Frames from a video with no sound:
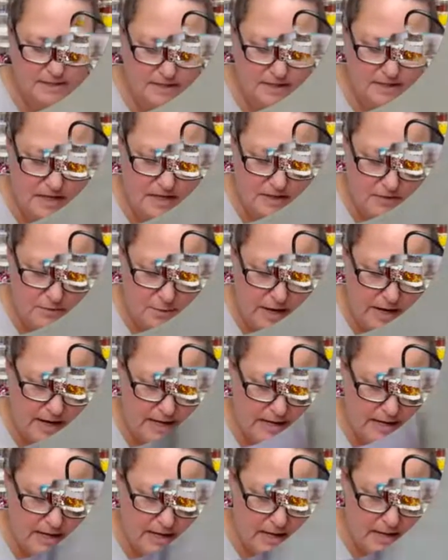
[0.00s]
the other
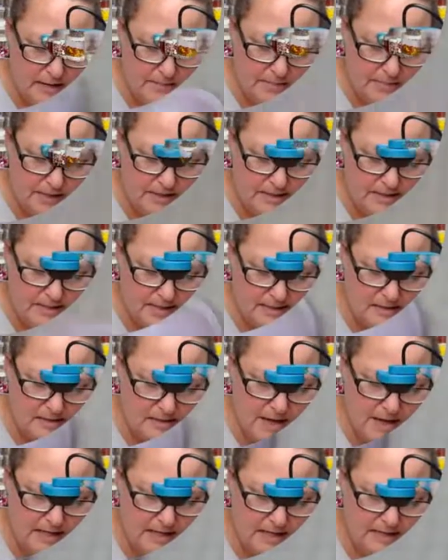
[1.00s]
way, but it doesn't
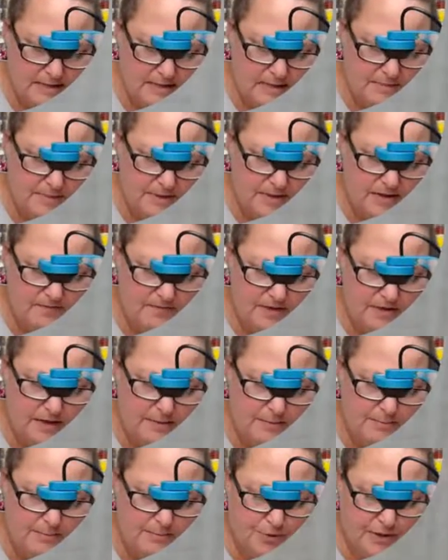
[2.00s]
make a deep enough
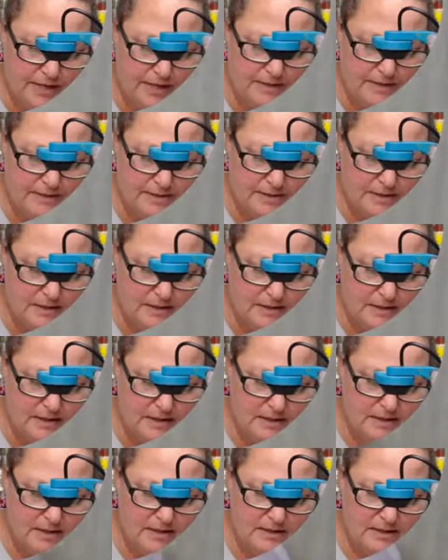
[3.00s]
imprint
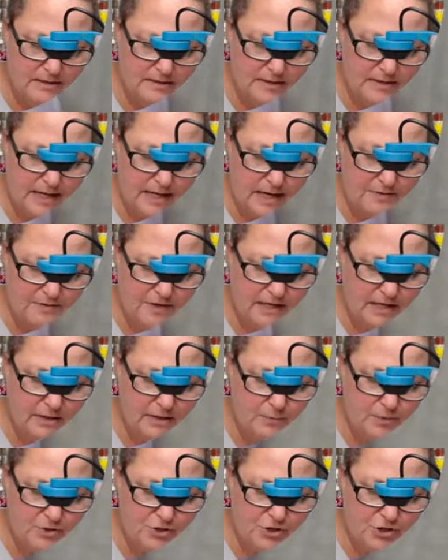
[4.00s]
that I think it
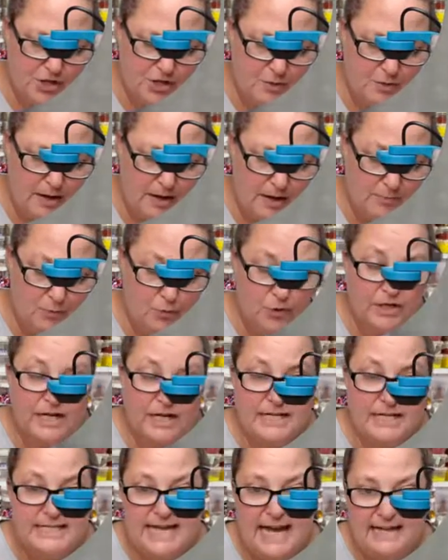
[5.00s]
would show up. We're
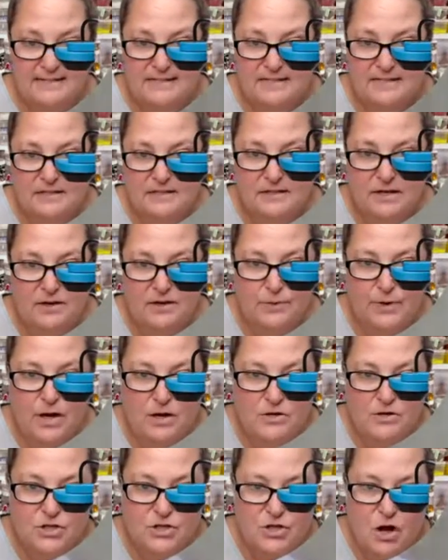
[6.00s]
going to test it, though. We
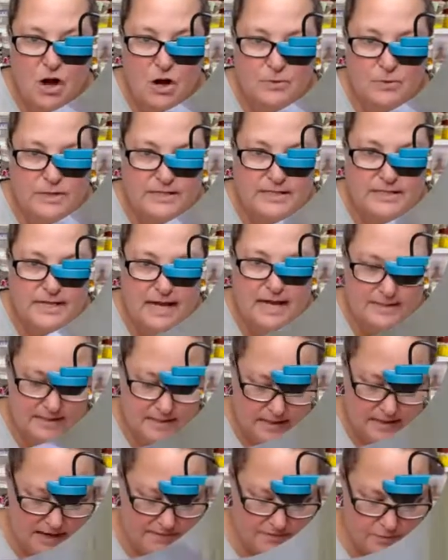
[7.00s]
should always test
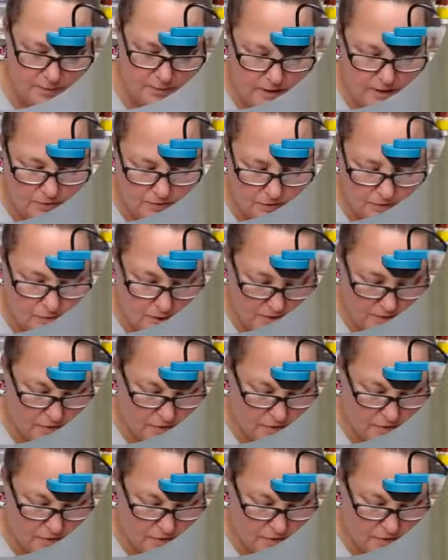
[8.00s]
it after we go through all this